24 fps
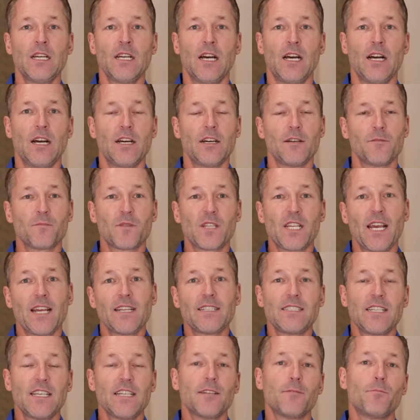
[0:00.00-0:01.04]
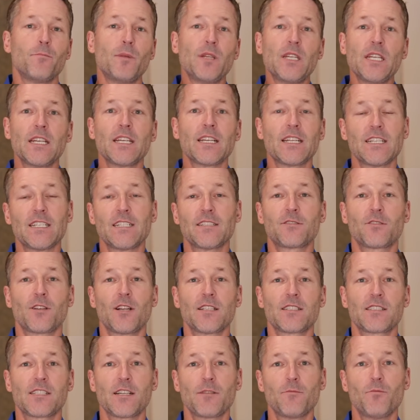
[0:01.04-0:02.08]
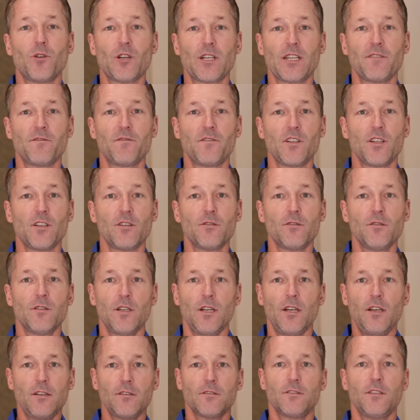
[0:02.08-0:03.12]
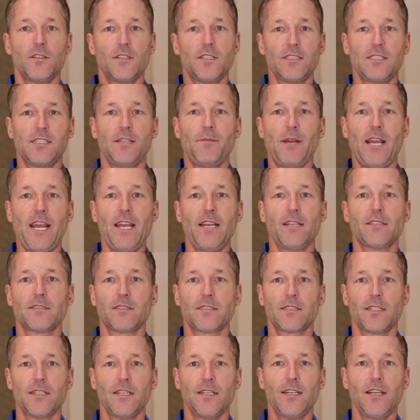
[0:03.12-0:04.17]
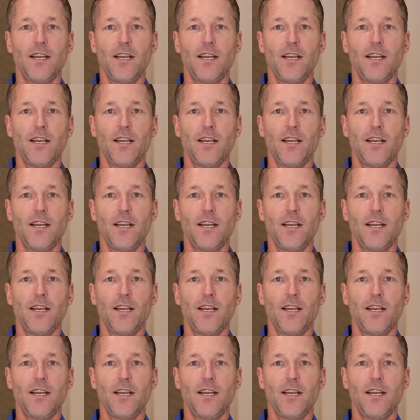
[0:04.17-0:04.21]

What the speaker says: The idea of being an interesting point of view. Oh, you can see my hands.